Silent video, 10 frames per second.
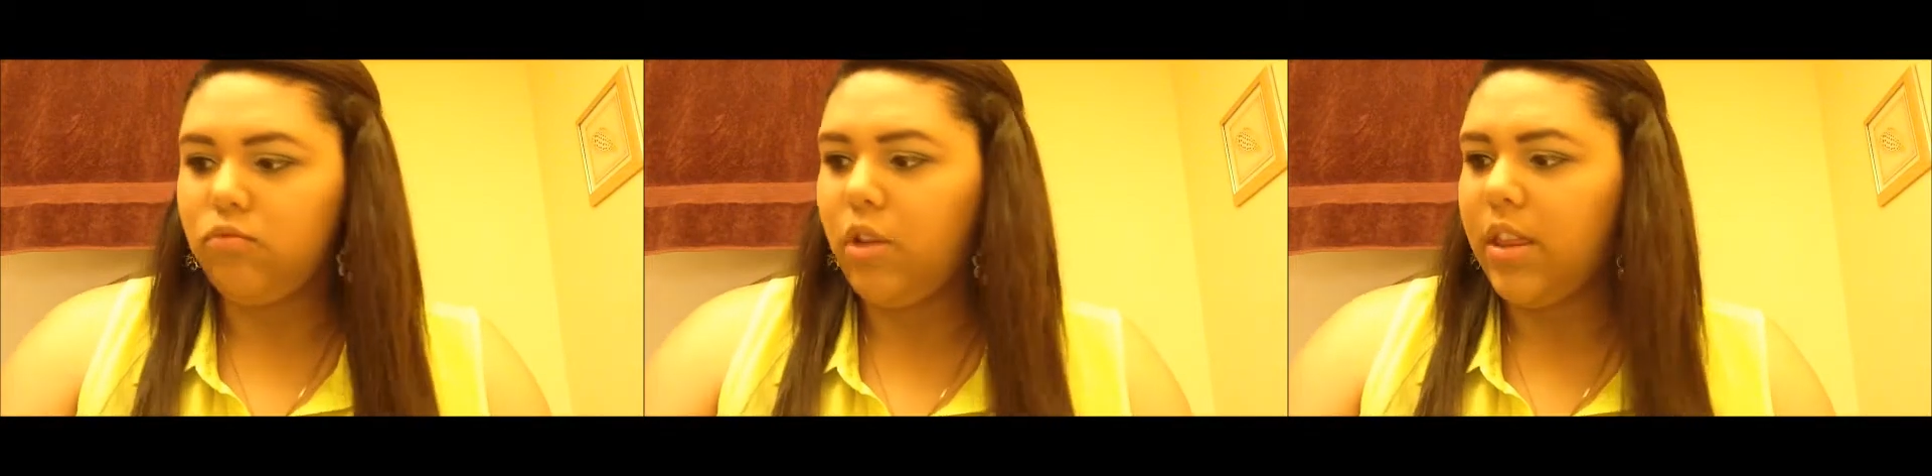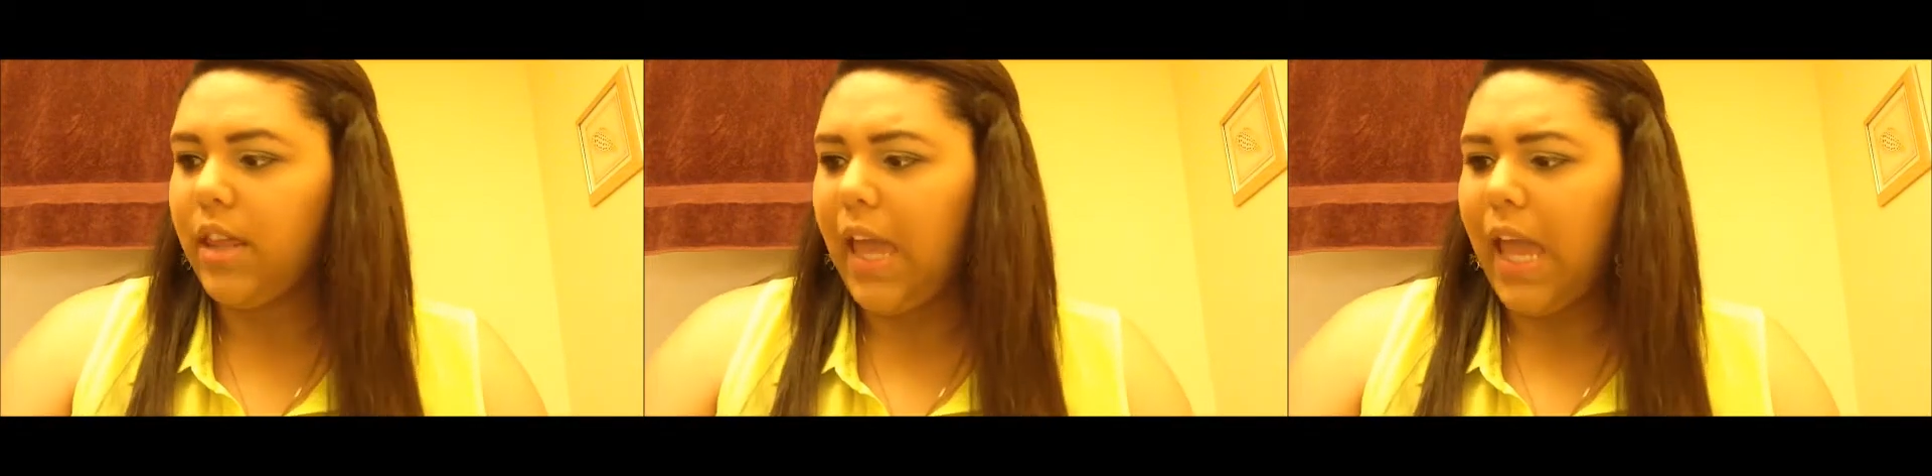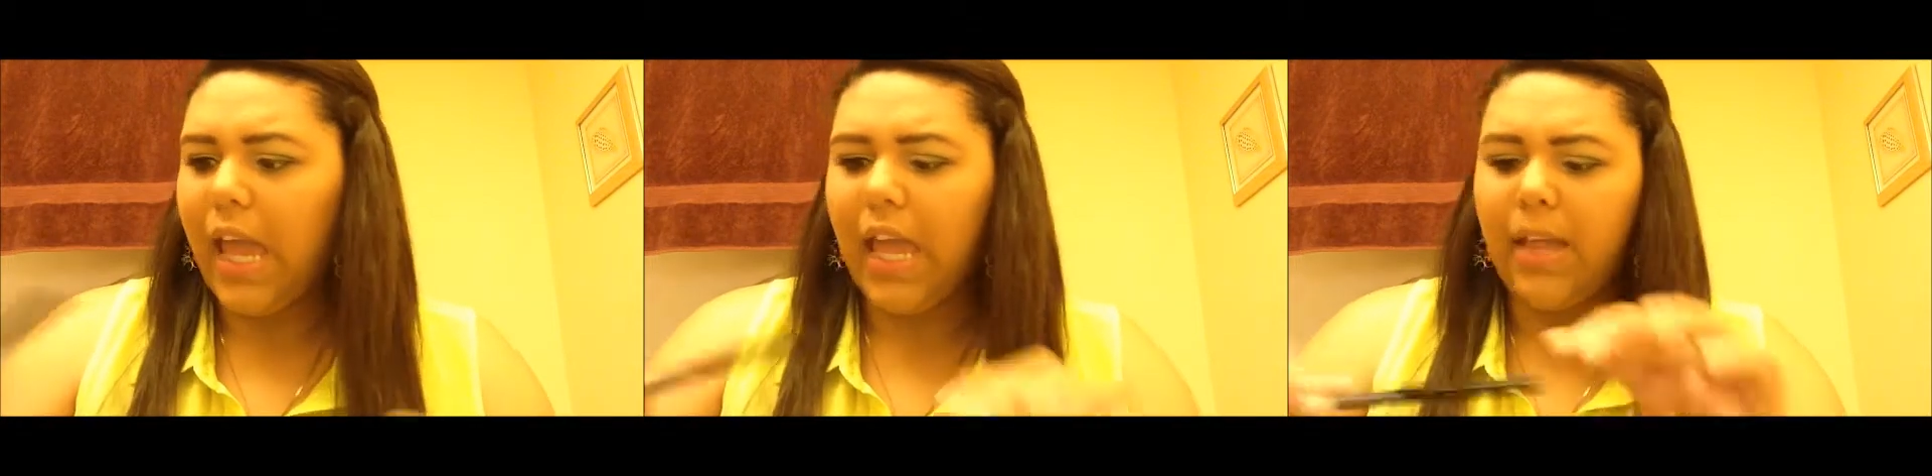with
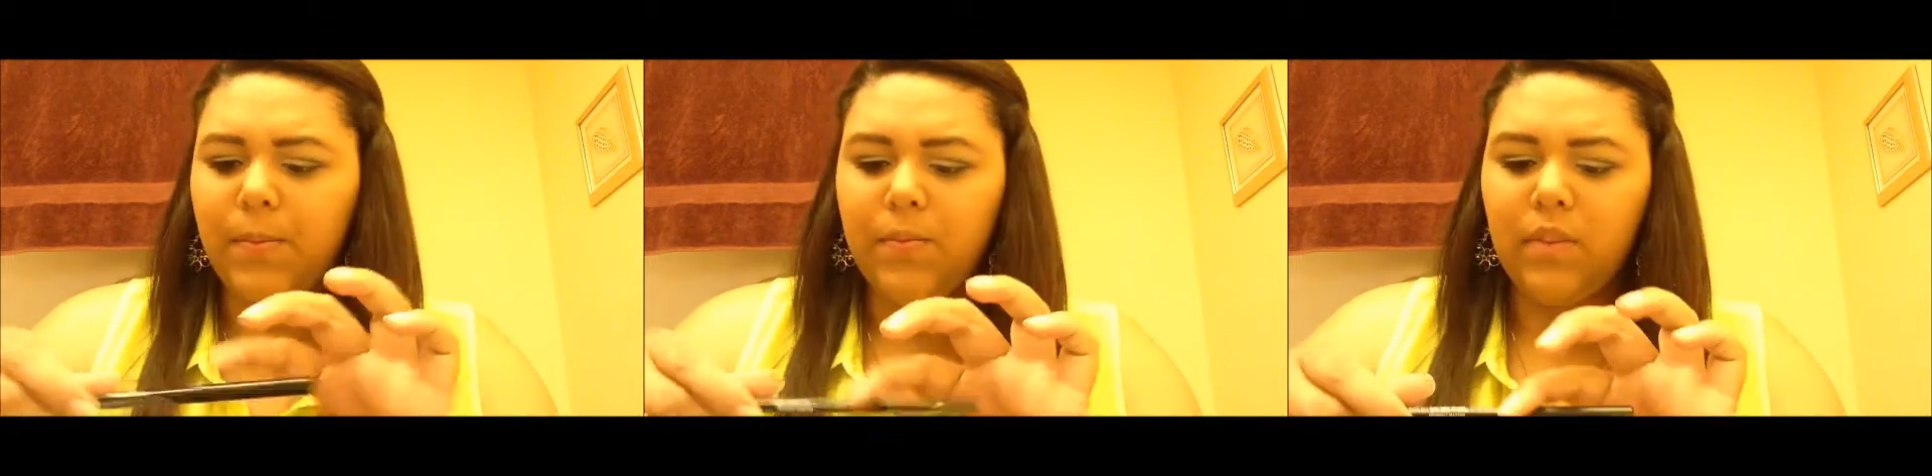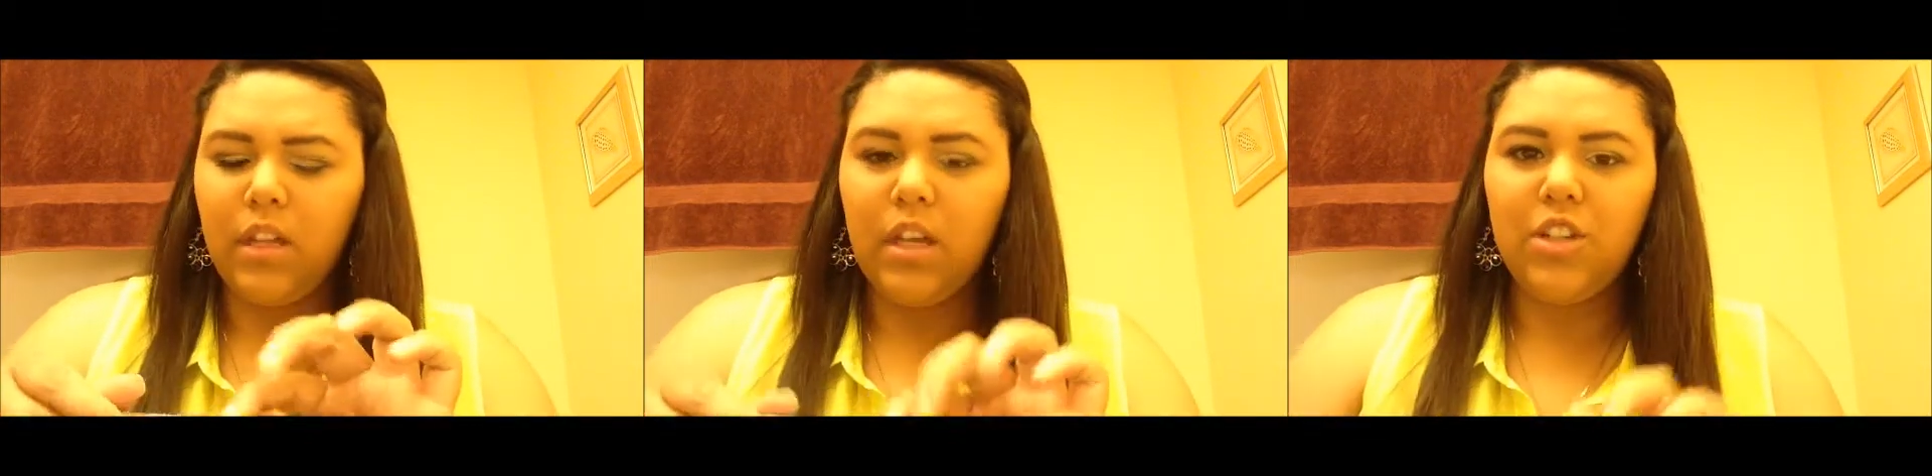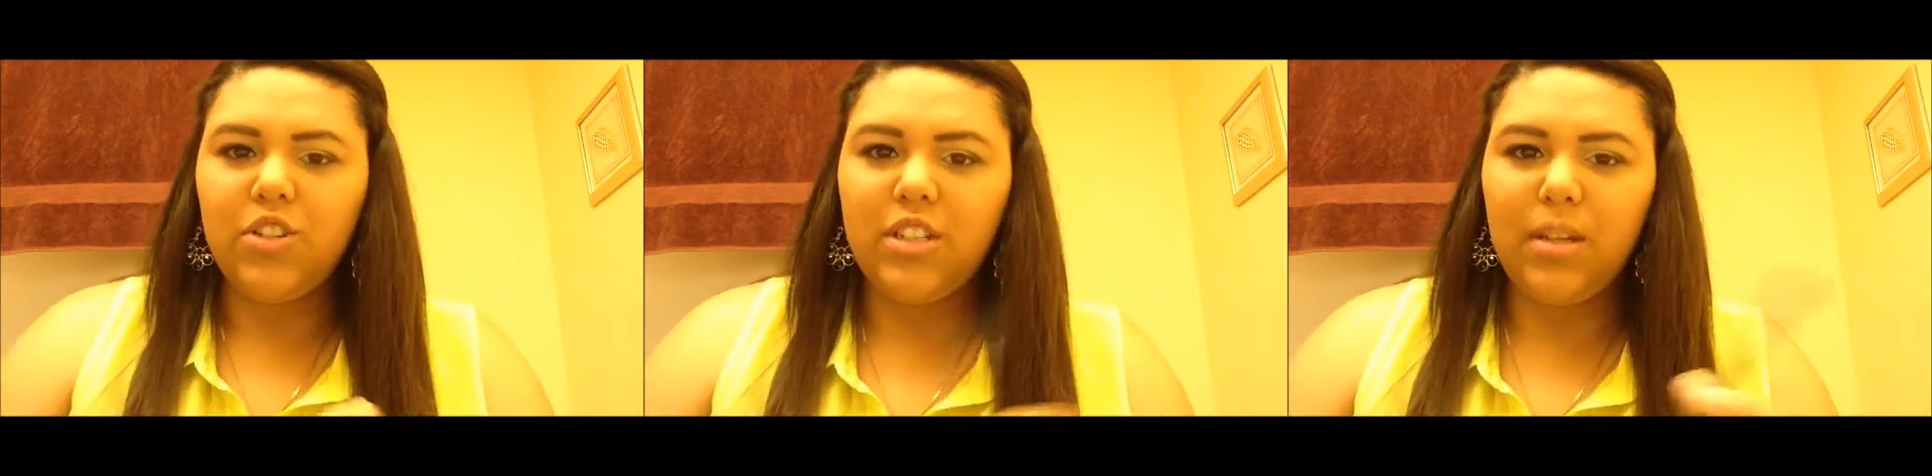
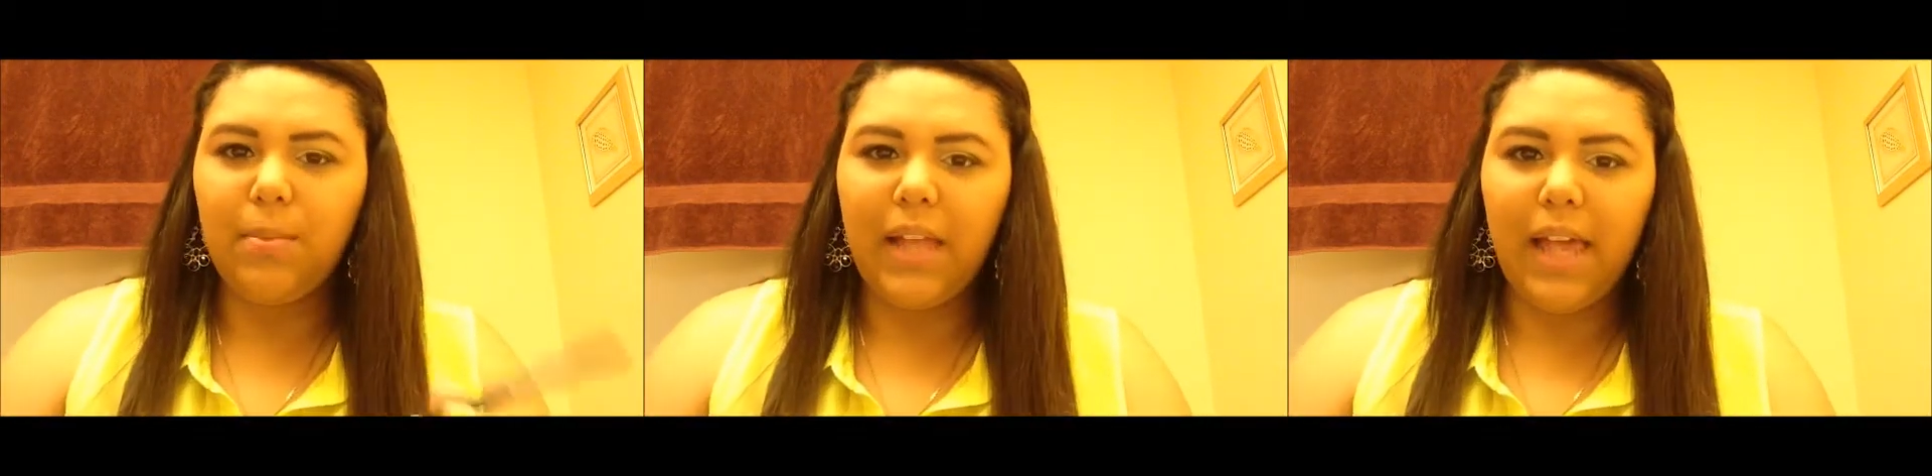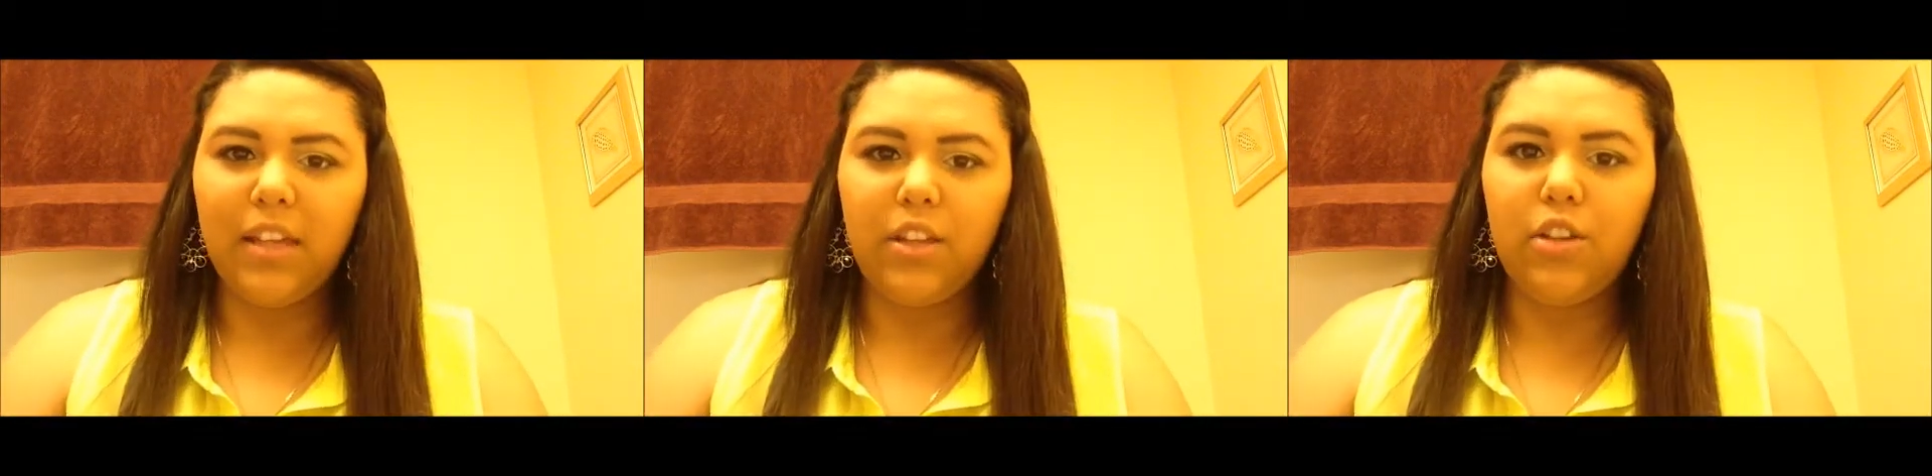just a black,